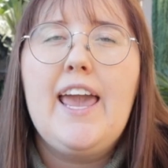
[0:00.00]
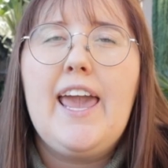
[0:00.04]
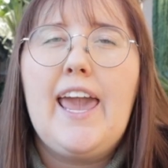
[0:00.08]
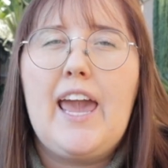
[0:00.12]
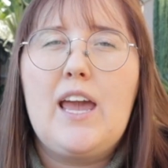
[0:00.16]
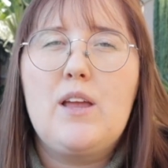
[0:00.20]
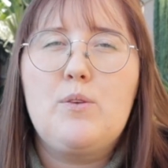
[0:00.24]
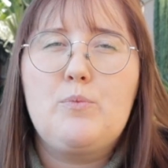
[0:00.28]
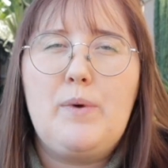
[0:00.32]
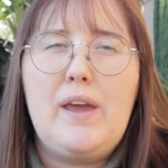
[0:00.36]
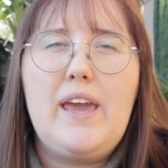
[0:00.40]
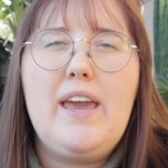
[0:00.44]

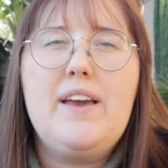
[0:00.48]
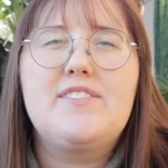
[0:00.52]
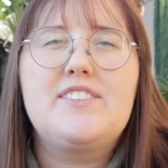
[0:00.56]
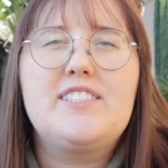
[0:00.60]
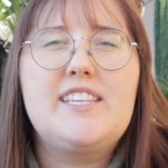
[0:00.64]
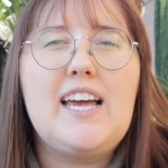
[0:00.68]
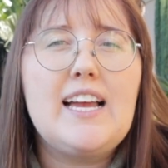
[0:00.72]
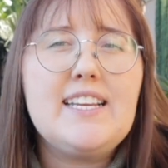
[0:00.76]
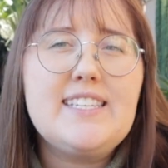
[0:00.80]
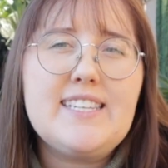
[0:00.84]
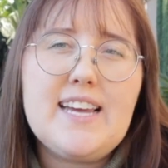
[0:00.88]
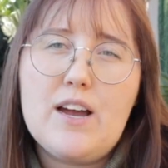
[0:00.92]
and we have
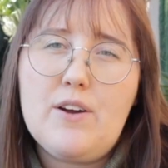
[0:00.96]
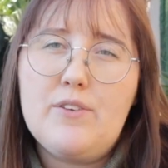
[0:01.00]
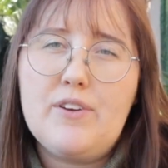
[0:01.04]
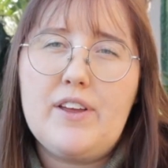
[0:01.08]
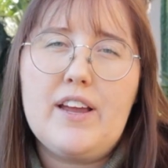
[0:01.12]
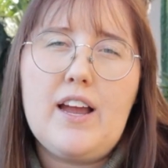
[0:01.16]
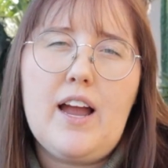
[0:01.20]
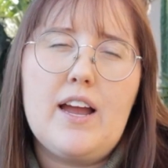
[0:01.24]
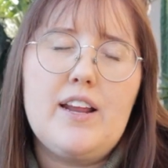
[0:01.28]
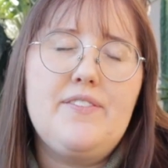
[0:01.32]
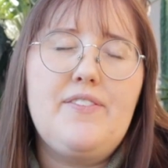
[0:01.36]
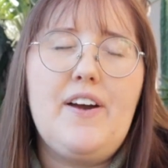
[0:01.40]
sat down
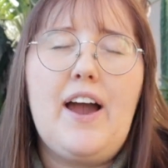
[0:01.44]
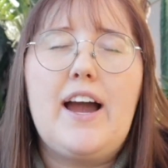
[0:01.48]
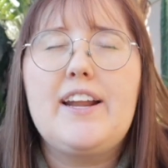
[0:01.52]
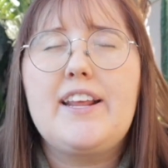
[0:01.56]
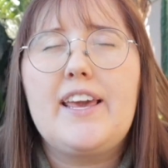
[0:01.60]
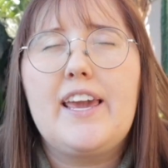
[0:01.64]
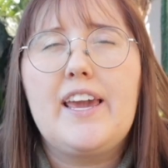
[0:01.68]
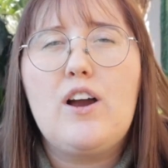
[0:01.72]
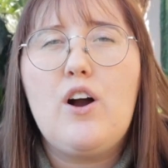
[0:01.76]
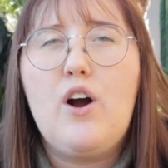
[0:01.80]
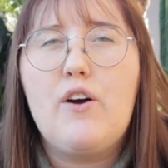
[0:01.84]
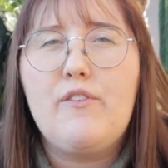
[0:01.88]
and kind of had
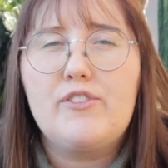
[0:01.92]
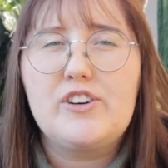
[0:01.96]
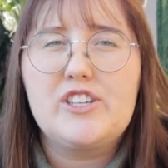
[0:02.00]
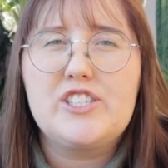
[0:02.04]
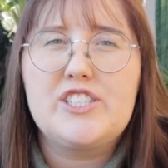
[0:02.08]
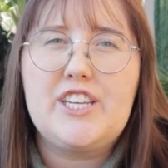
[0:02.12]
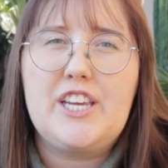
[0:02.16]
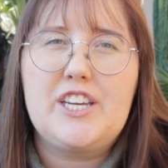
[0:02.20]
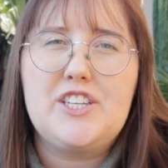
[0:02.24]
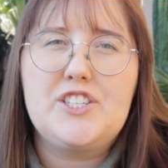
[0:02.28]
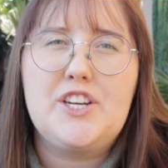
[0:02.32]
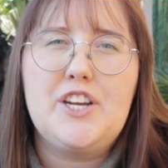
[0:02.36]
a
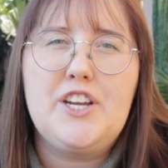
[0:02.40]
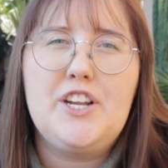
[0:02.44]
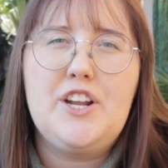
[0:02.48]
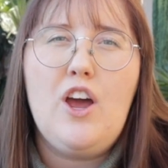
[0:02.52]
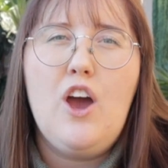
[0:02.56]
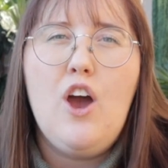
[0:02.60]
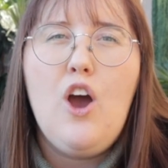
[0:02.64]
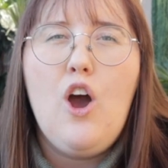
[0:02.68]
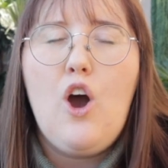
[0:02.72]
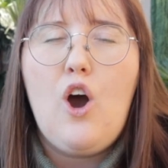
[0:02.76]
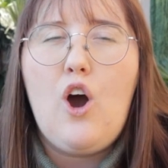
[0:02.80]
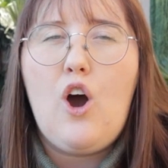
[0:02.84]
conversation
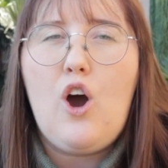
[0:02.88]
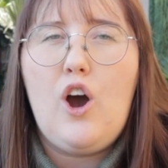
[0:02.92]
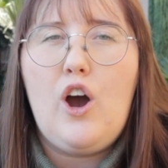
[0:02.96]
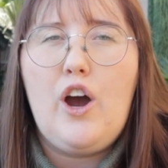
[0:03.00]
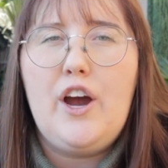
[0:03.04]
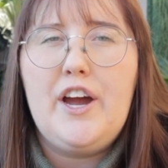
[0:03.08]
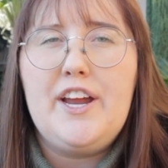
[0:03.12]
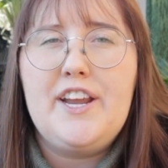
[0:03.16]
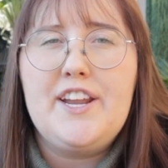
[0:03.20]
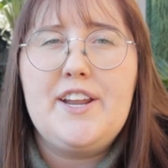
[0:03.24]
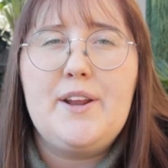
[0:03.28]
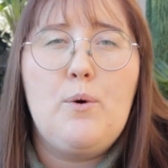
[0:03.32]

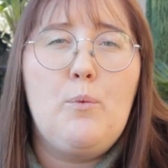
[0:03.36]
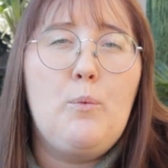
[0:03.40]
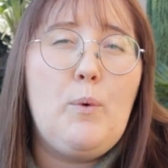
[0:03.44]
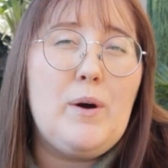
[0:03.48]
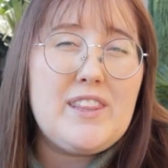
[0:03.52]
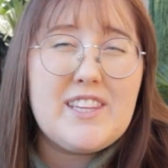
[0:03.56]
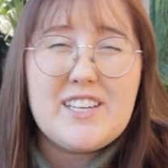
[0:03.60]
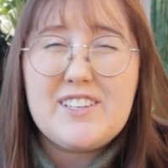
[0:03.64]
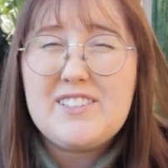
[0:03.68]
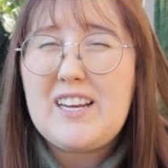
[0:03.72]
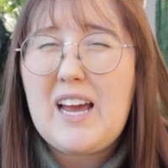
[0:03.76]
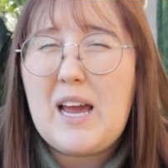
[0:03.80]
on
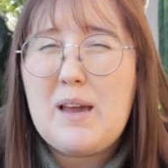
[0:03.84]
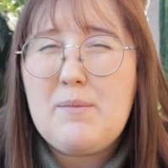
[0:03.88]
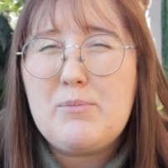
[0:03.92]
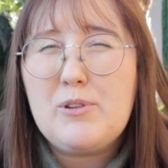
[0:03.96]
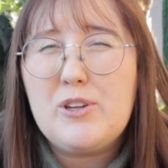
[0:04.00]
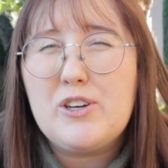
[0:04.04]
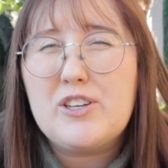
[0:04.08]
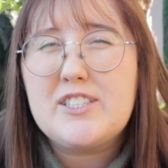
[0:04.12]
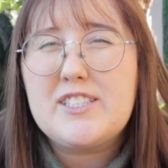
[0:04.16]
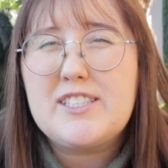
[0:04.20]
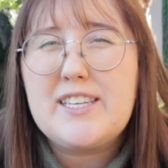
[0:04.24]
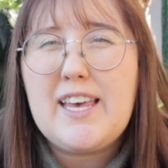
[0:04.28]
what their type
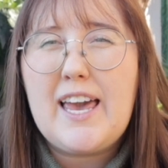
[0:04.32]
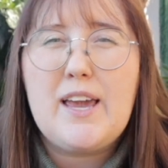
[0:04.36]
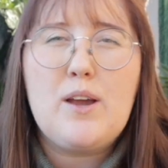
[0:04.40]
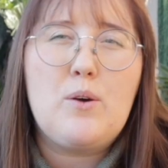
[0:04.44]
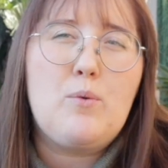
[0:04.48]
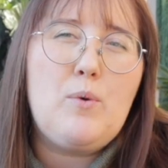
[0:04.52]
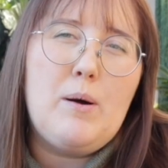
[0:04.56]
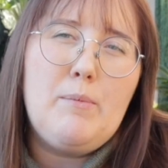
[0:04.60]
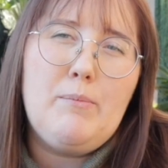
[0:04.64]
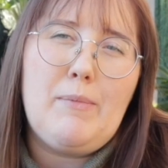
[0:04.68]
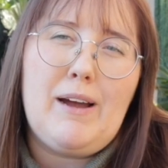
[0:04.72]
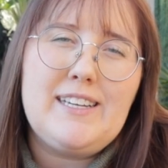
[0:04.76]
looks like,
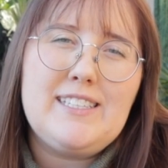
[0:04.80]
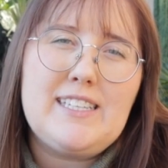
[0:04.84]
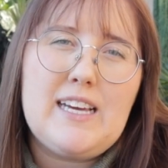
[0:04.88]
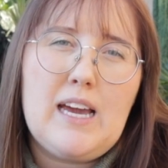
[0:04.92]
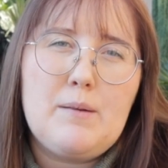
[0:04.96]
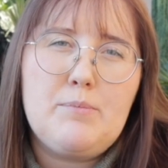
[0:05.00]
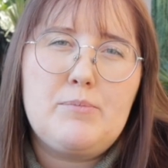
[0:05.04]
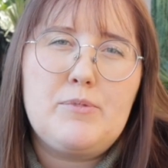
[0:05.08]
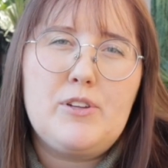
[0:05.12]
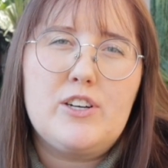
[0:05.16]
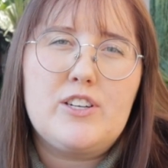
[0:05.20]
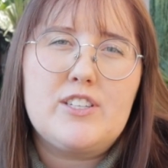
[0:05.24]
what my
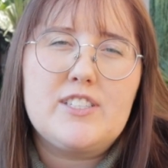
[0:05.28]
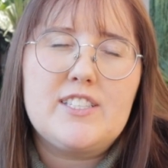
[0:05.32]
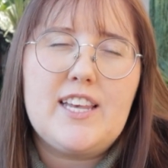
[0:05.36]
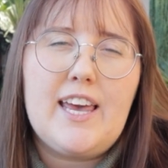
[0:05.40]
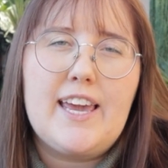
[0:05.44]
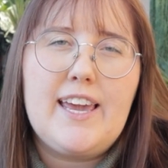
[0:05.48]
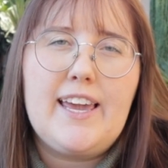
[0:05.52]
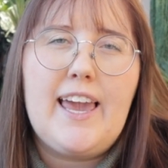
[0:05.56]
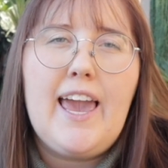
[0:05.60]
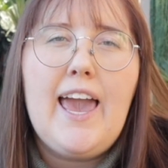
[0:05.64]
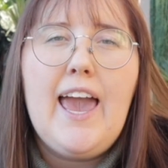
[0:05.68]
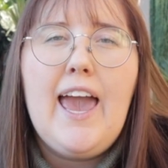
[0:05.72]
type looks
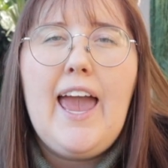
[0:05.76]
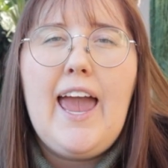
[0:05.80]
like,